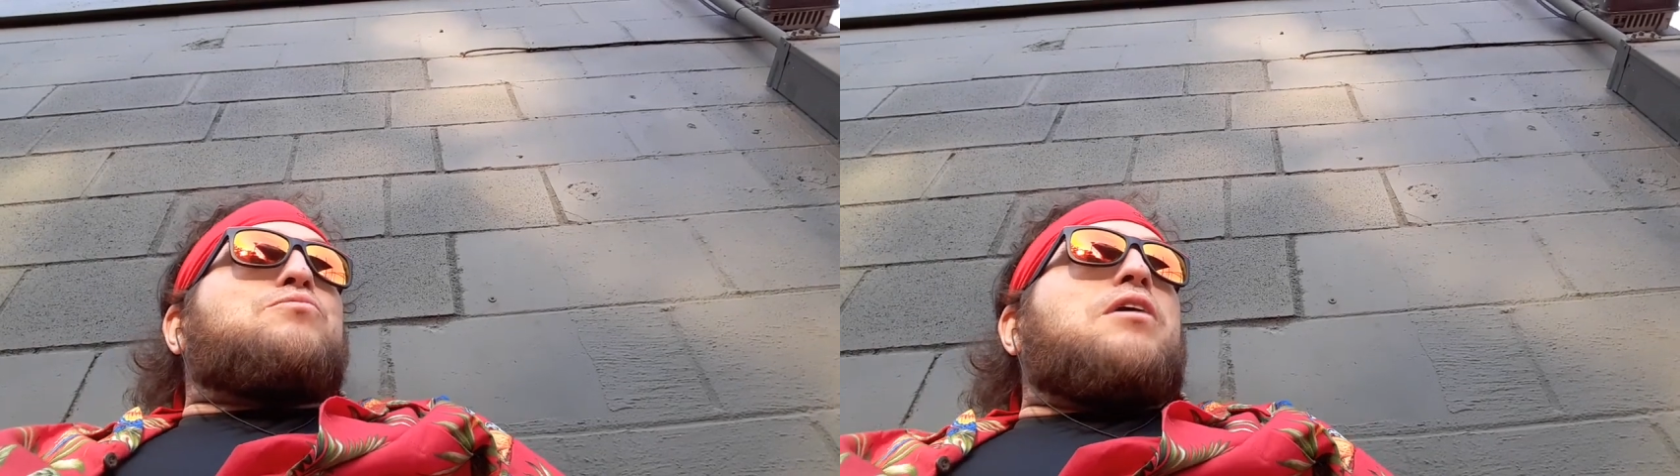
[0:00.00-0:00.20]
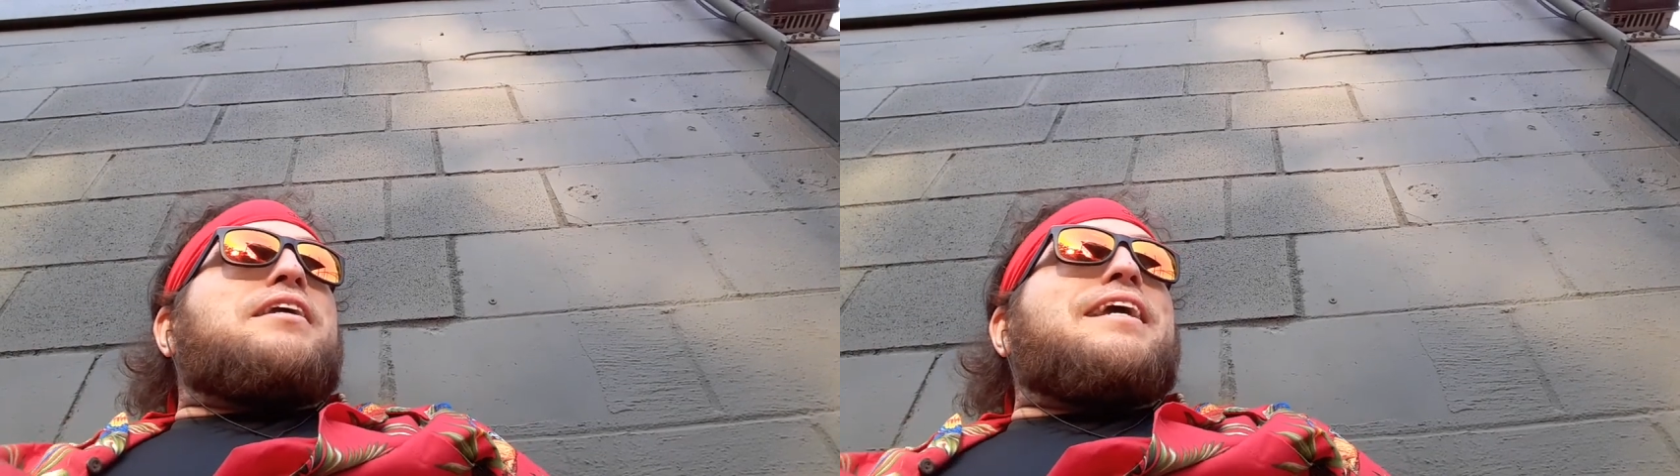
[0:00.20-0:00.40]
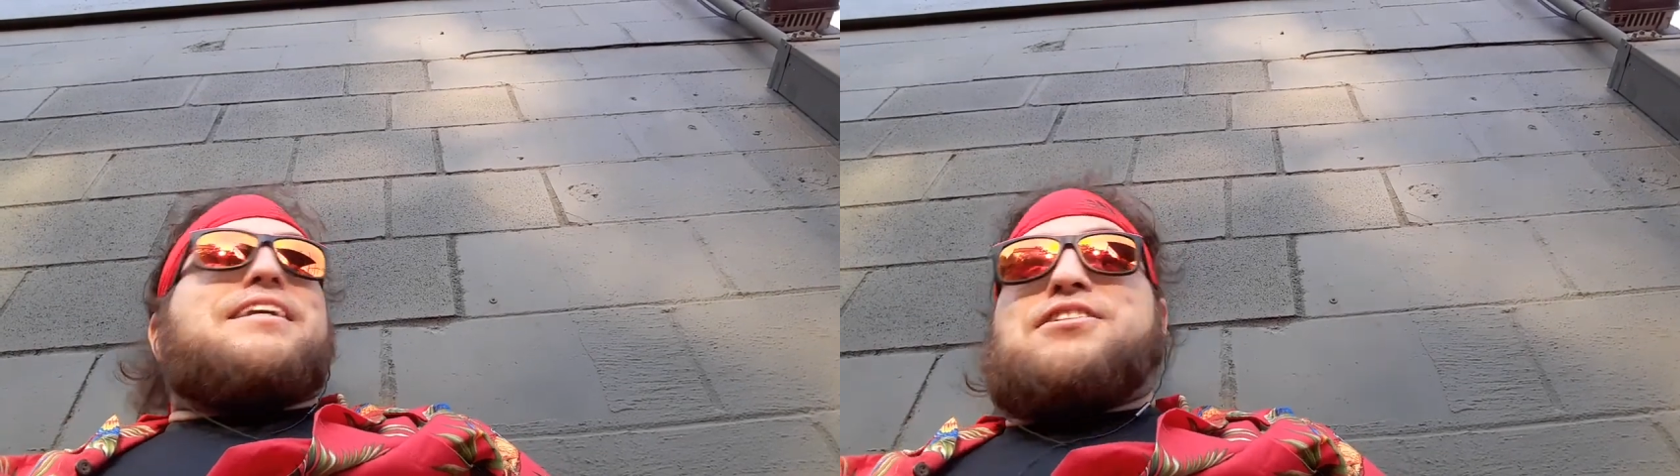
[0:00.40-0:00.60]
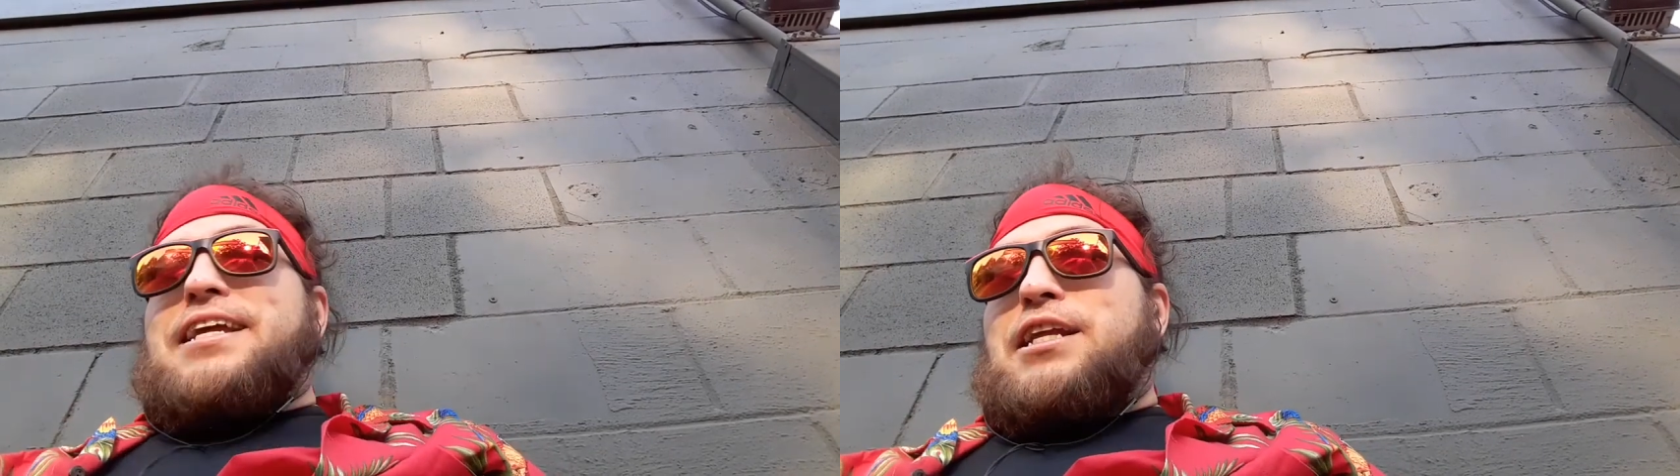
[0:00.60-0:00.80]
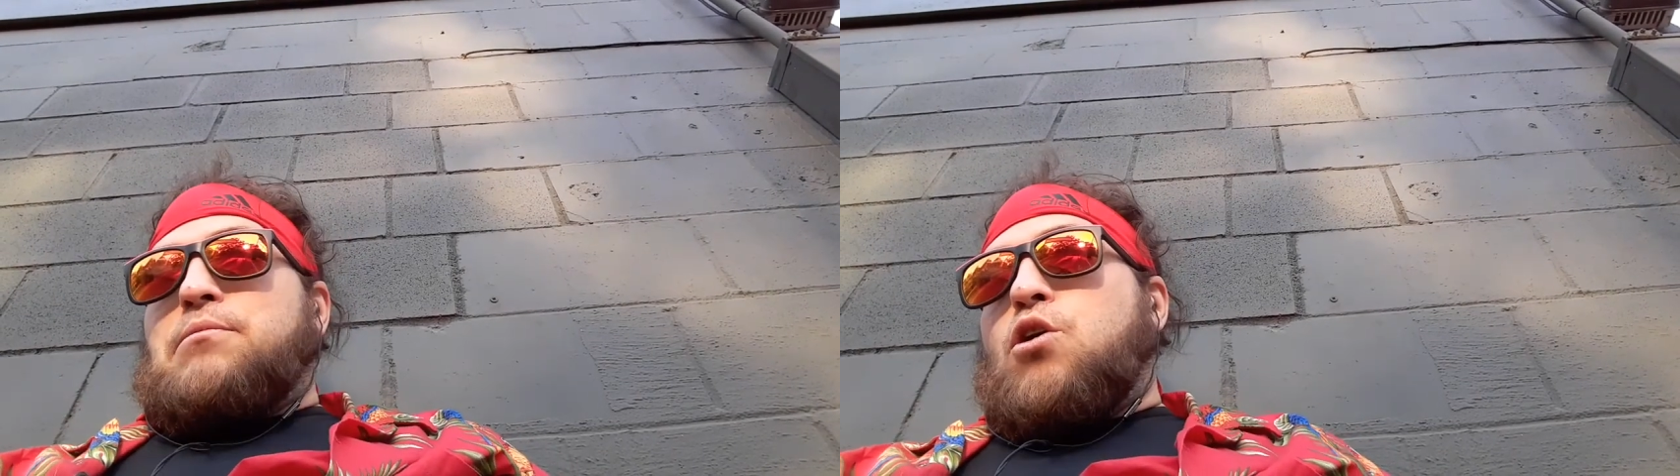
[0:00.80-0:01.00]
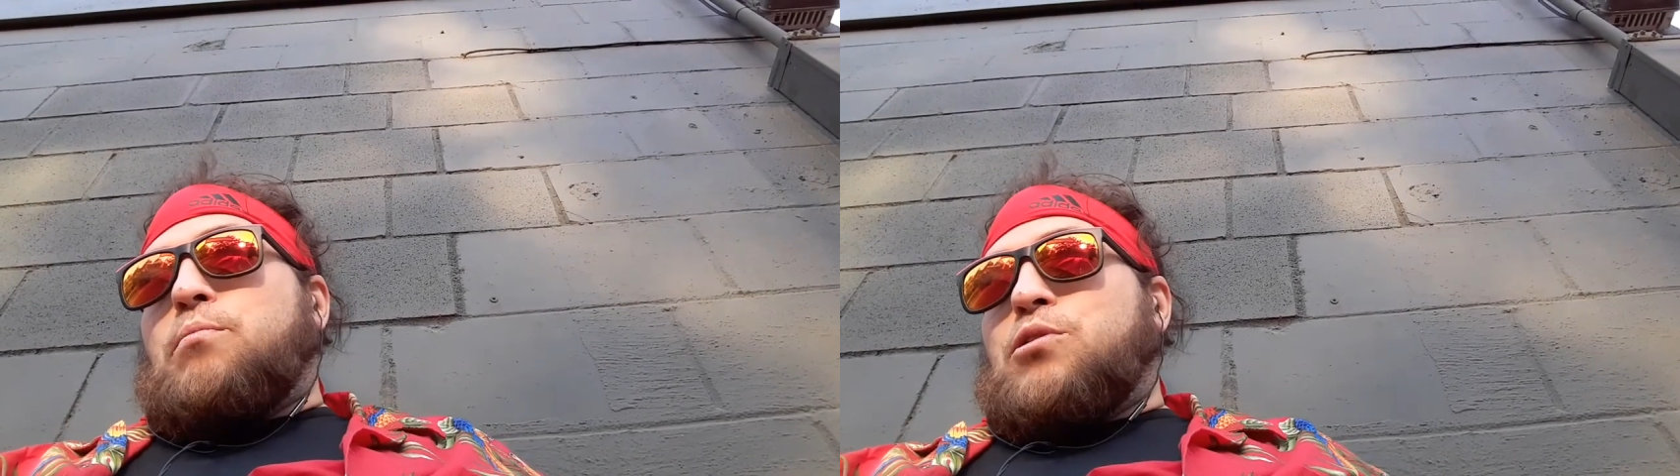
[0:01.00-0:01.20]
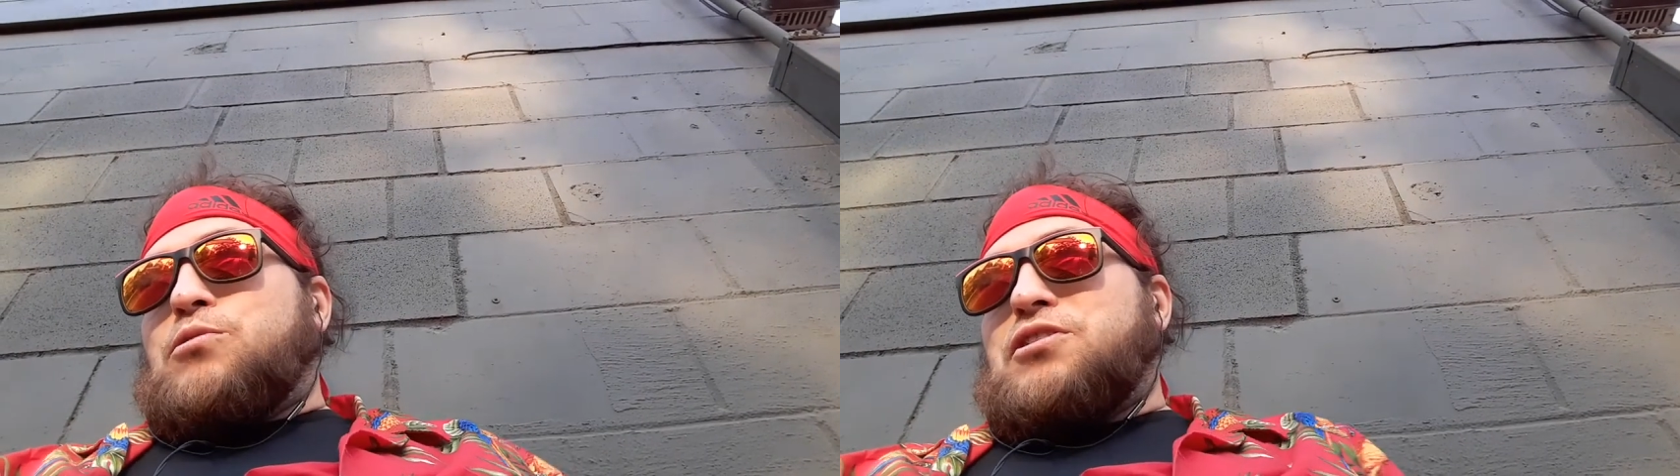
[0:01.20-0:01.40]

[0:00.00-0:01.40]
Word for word: why Yankee Stadium opened was